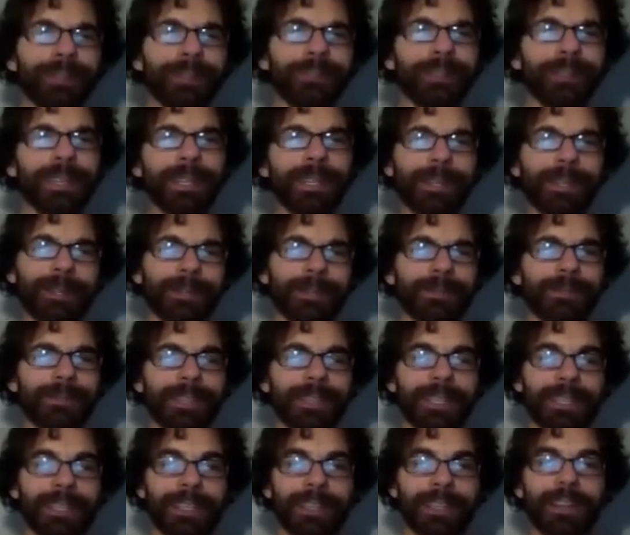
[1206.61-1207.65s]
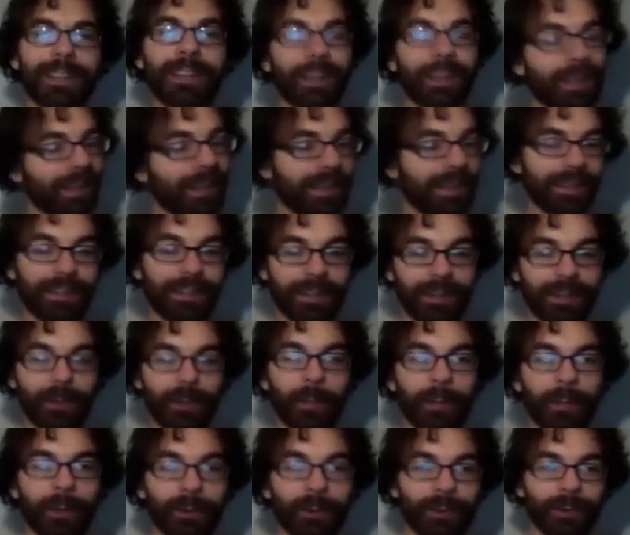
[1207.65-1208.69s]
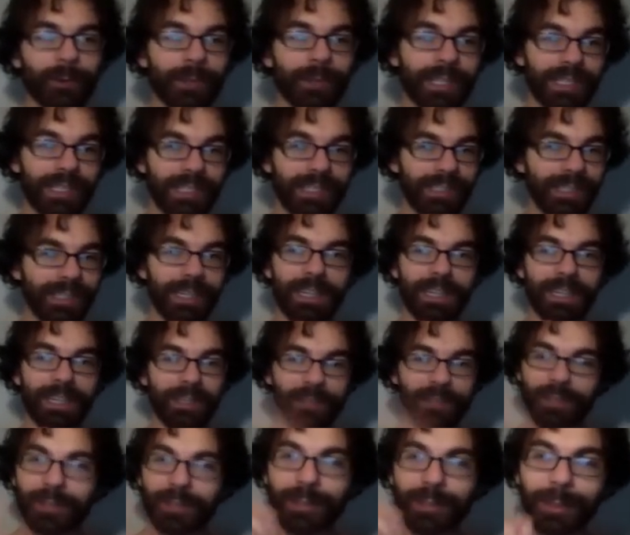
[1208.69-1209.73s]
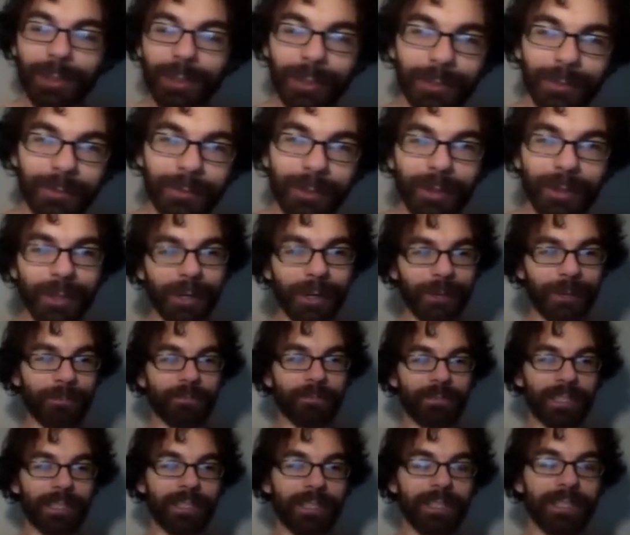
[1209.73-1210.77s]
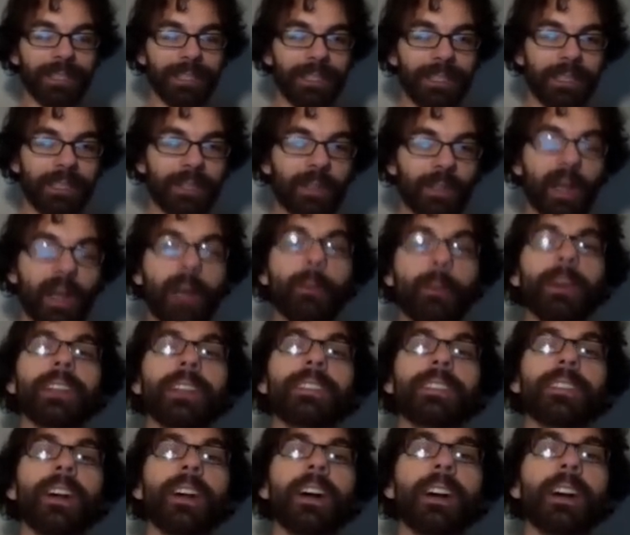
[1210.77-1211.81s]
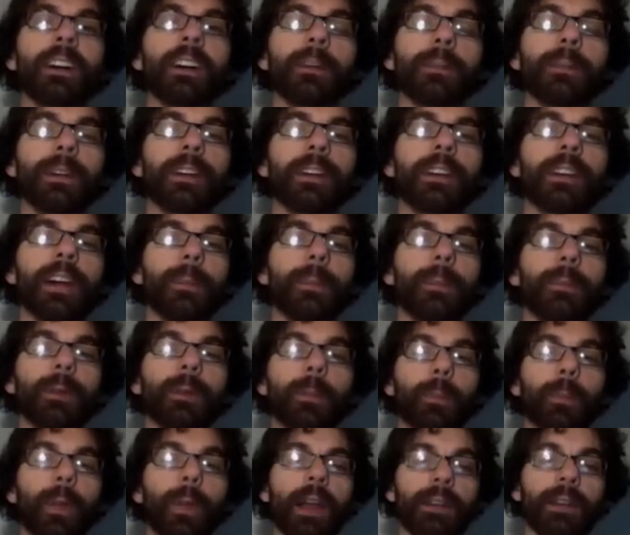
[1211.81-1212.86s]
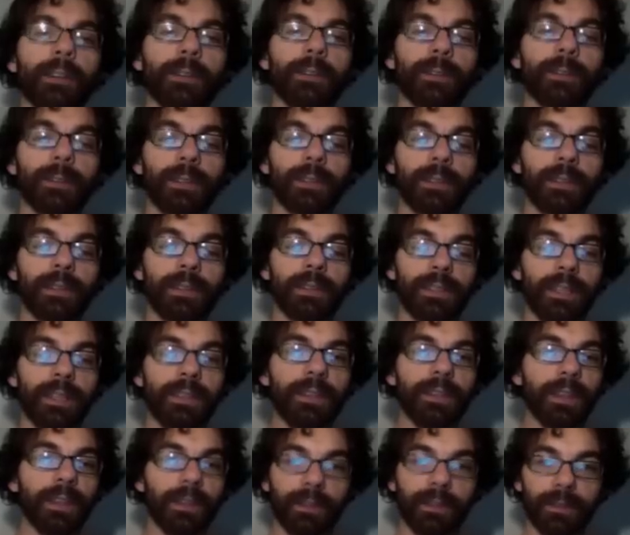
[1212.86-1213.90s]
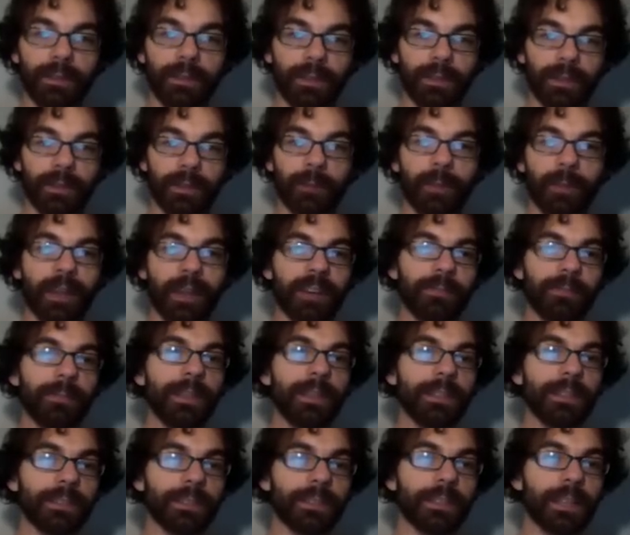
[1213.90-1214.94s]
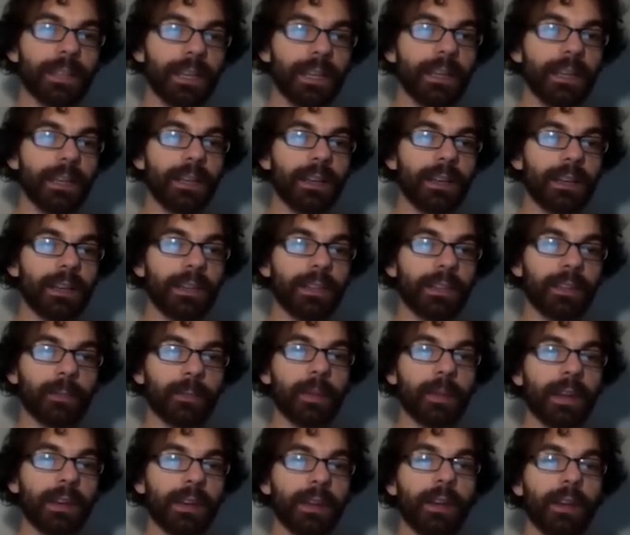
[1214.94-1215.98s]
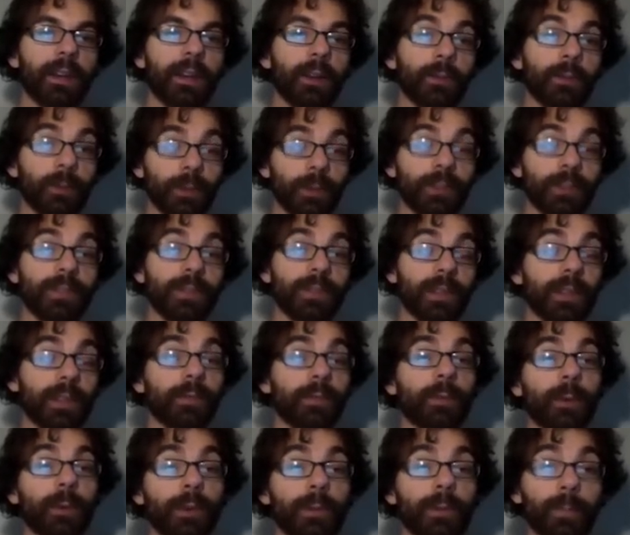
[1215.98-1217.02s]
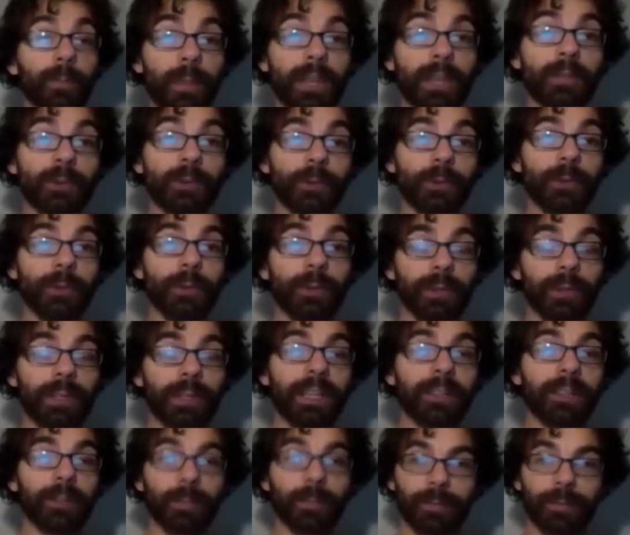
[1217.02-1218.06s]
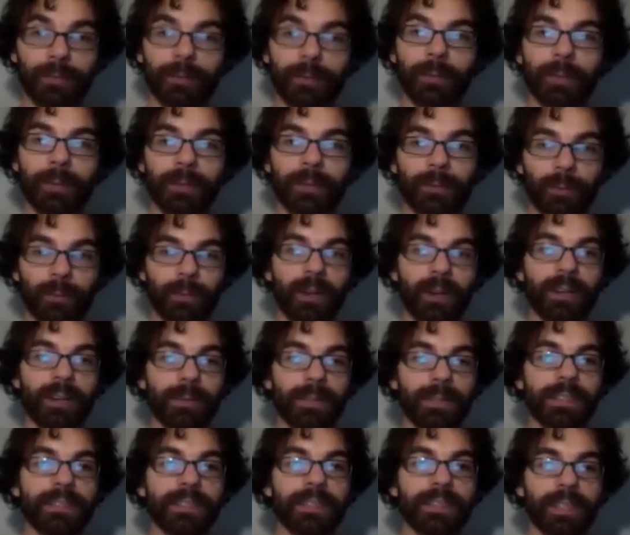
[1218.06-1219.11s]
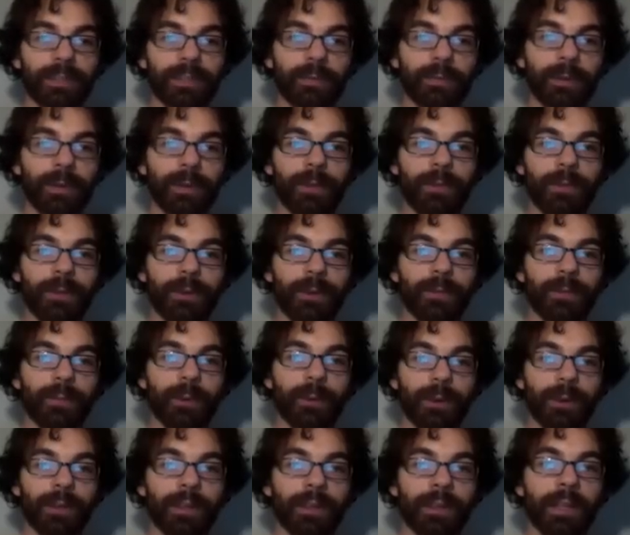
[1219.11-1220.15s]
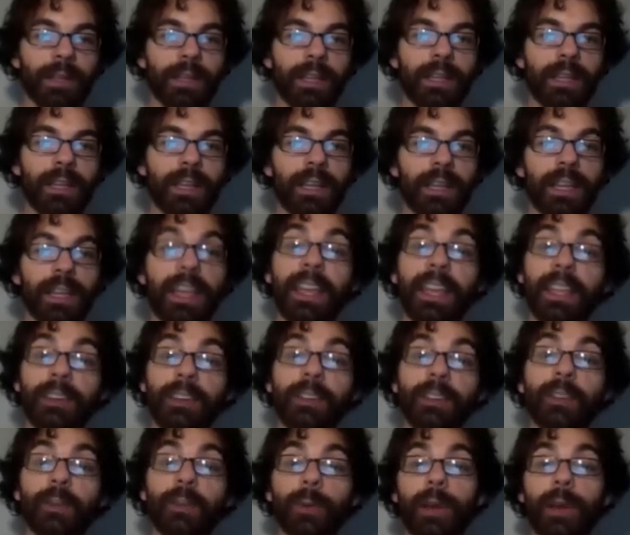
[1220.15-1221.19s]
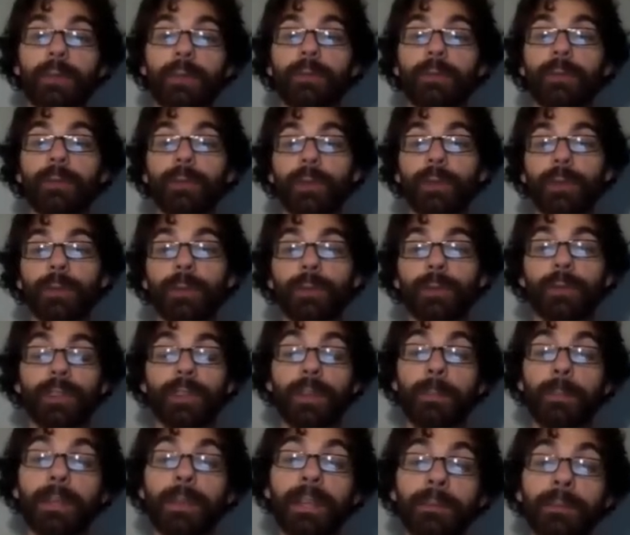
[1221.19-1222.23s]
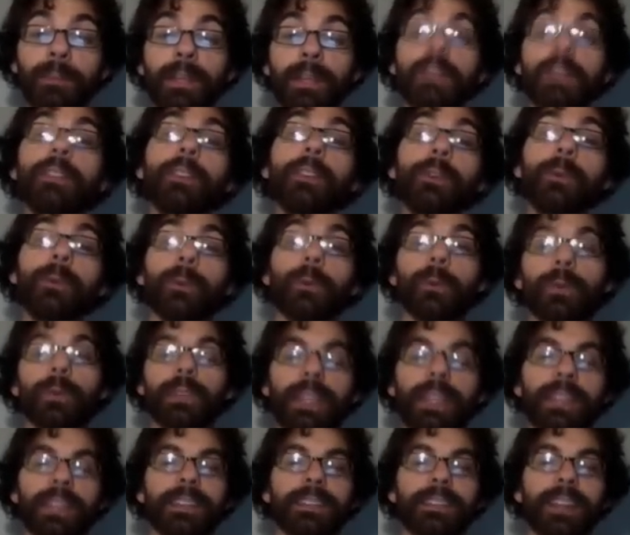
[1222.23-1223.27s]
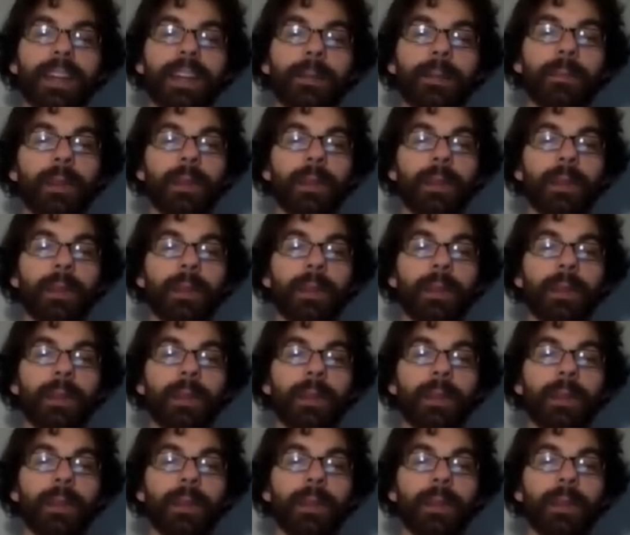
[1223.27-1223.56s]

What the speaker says: video. I hope you're enjoying it. Just a little more to go. So I want to talk about a couple of practical details that you might have missed in the spec. First of all, of course, make sure you look at the performance requirements. That's very, very important. And you have to use the min-pq data type